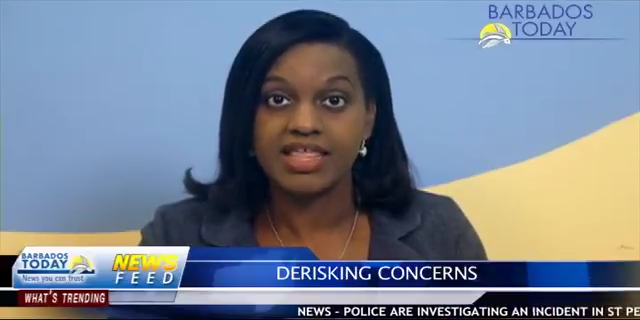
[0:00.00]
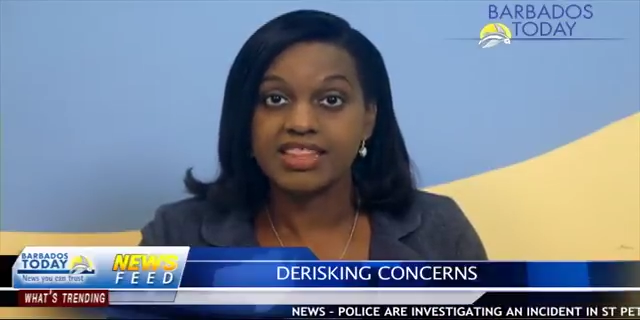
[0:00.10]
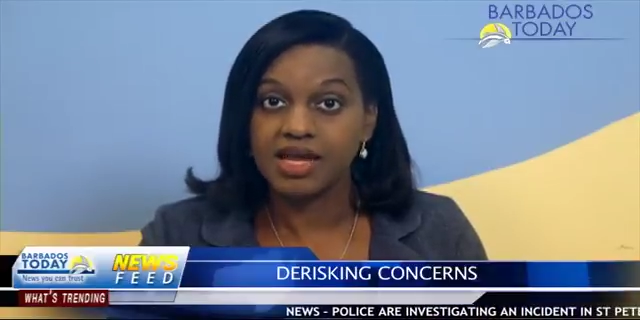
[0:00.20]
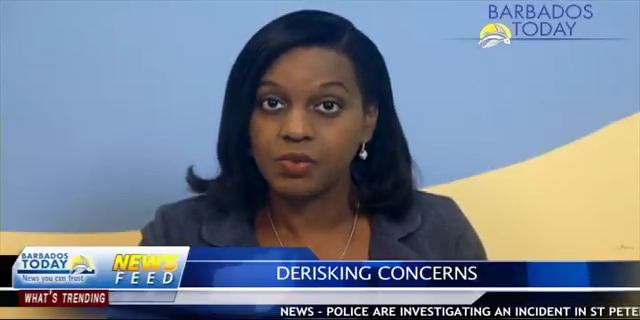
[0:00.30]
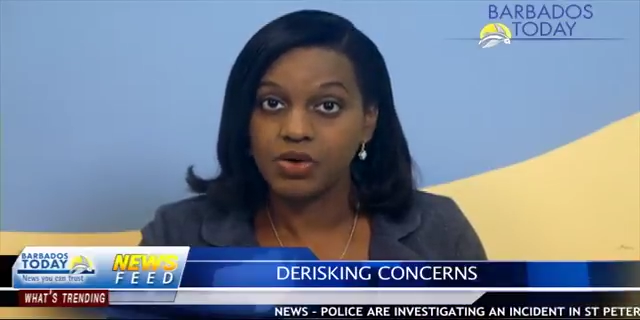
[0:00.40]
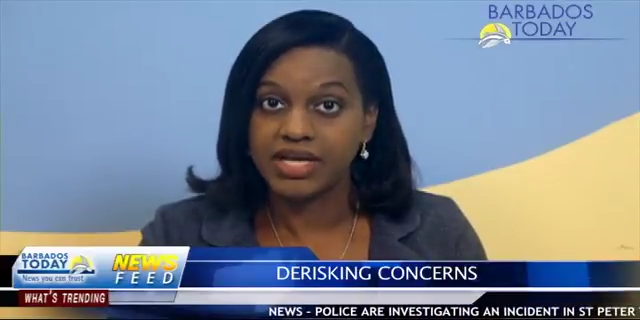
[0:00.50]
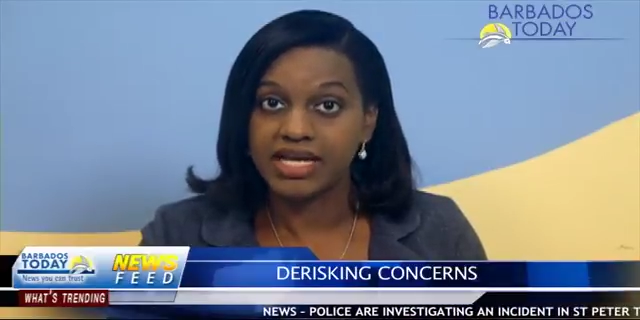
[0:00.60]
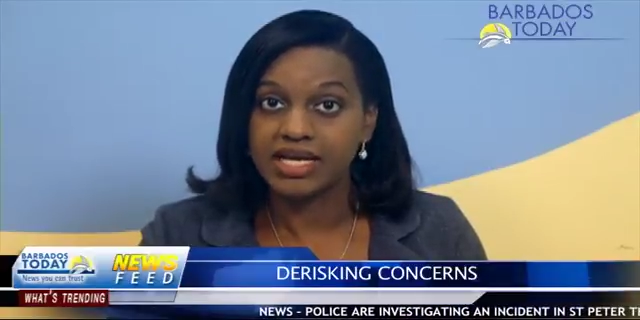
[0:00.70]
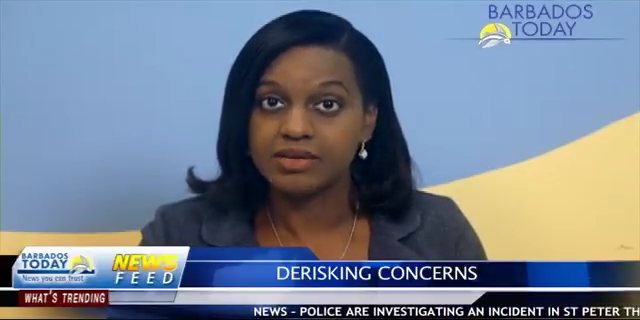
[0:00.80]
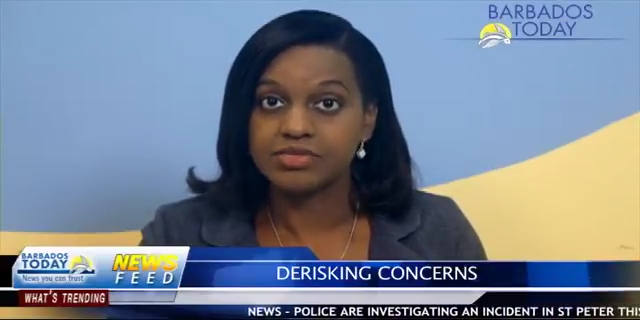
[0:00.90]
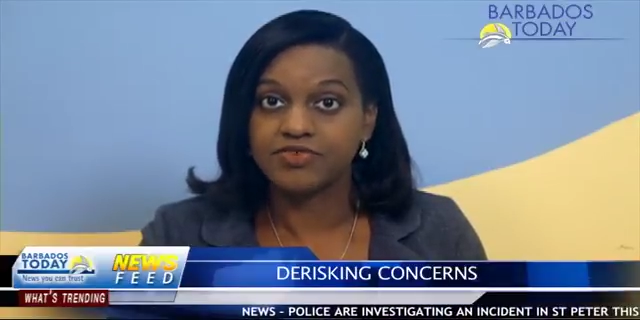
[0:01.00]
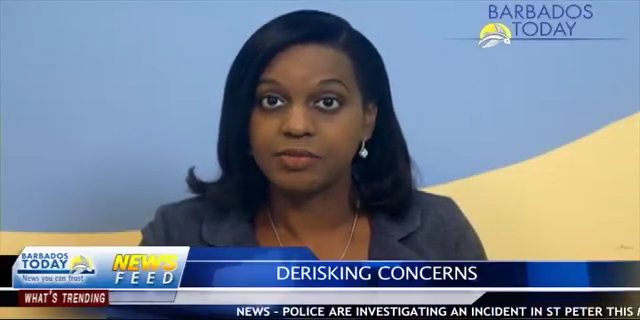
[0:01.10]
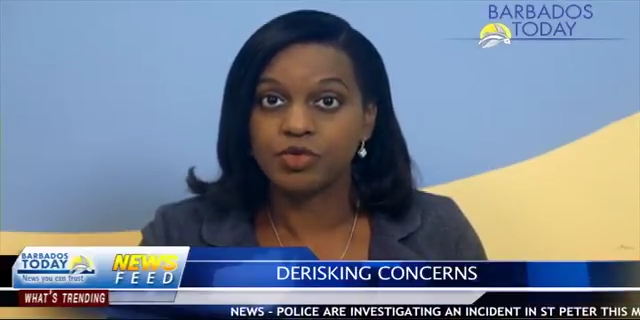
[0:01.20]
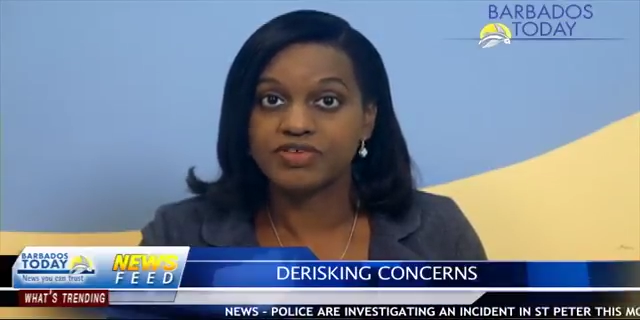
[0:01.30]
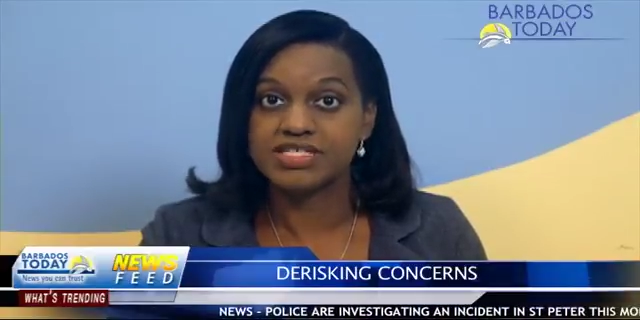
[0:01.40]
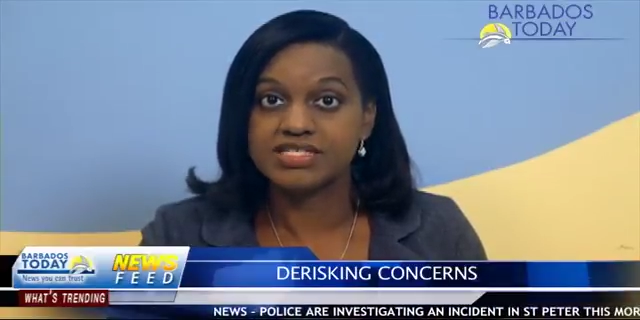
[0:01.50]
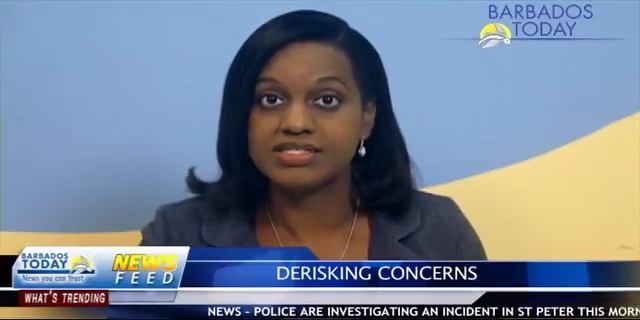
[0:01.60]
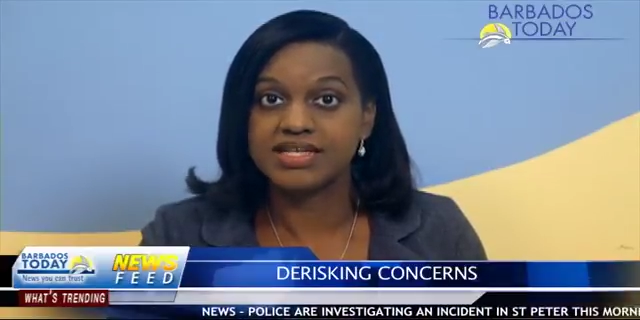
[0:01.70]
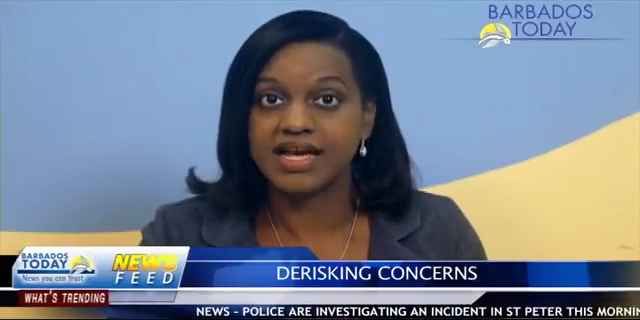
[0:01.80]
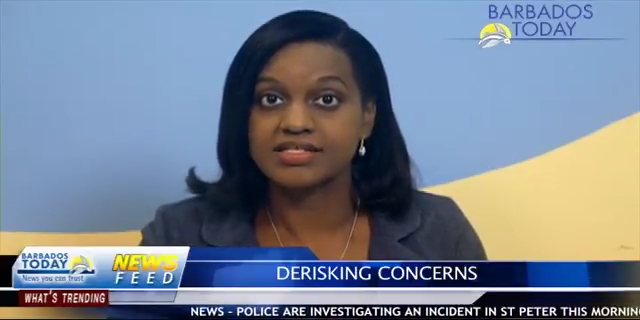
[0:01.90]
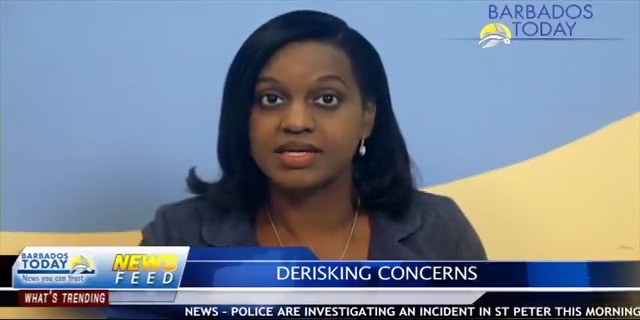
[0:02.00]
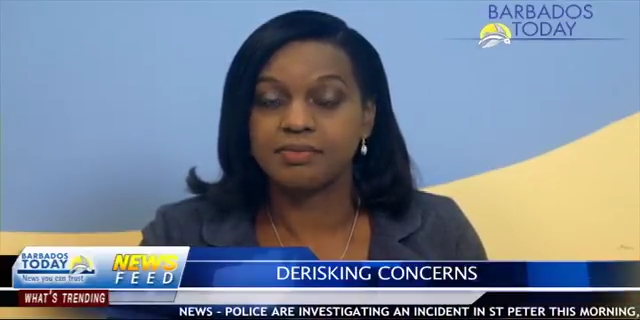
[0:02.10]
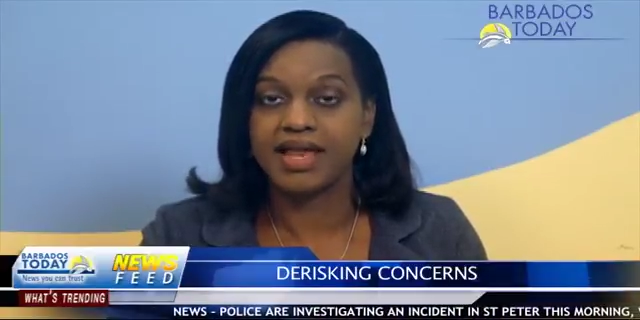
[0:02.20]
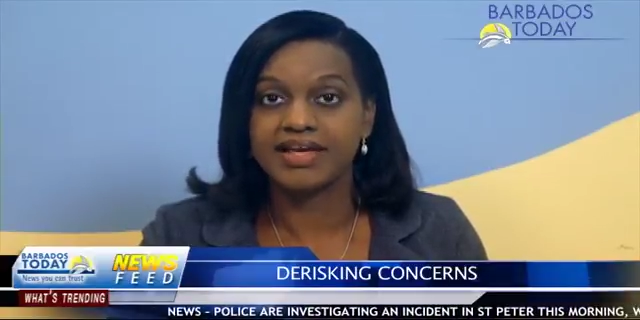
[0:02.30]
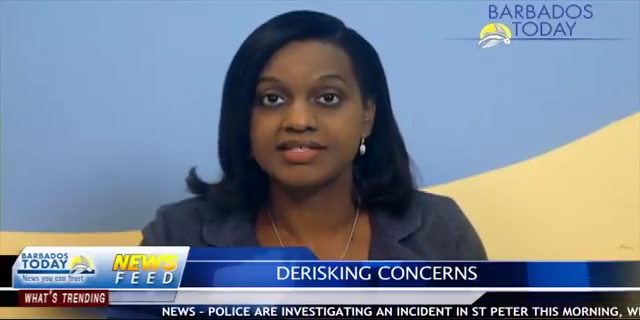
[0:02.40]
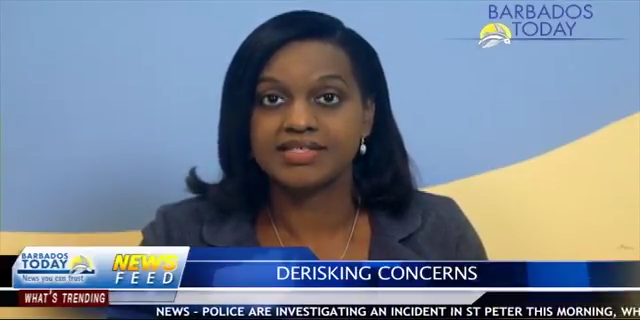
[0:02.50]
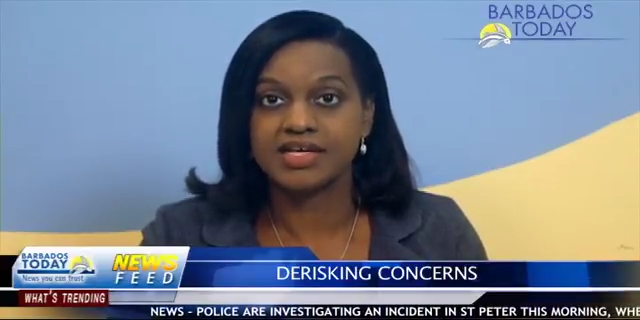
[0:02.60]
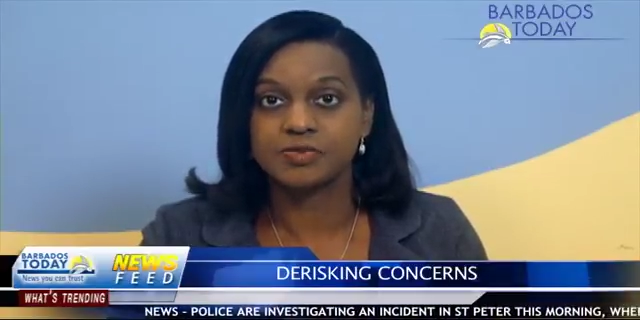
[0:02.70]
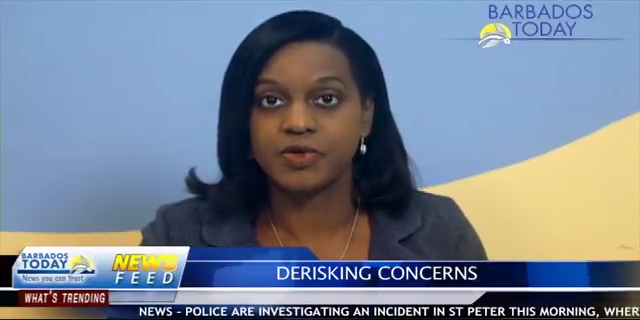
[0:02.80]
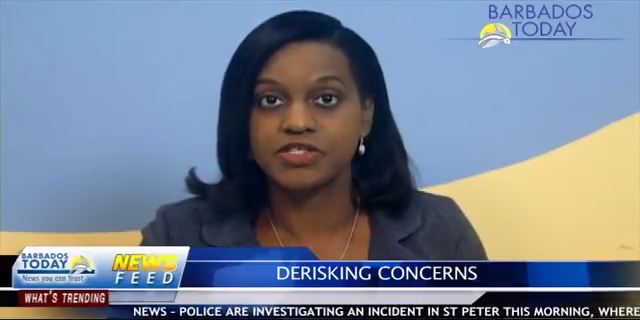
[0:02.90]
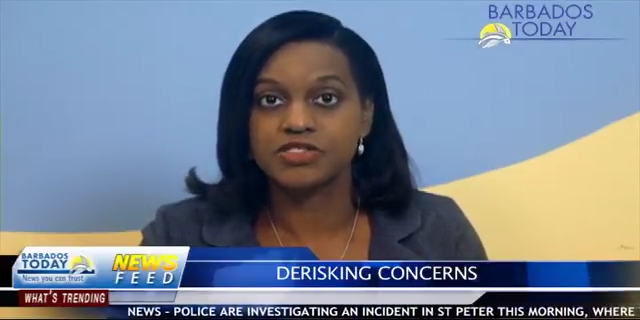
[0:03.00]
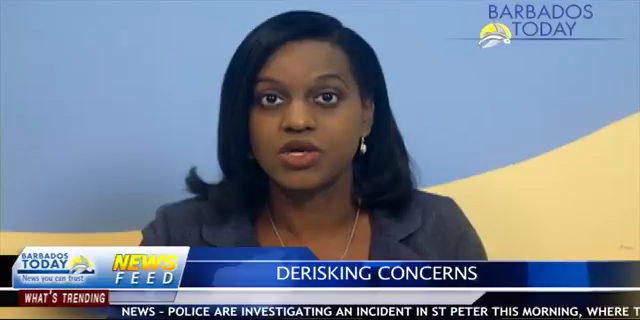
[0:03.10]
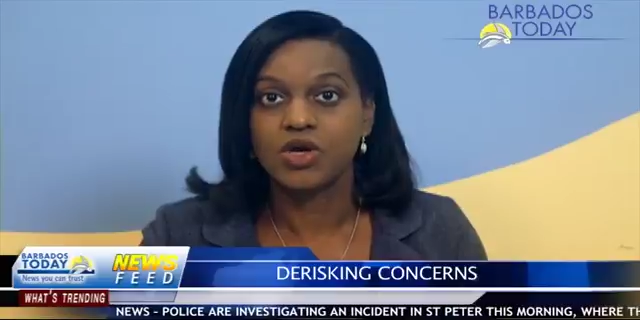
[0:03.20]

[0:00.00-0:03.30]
That warning comes from overseas tax compliance experts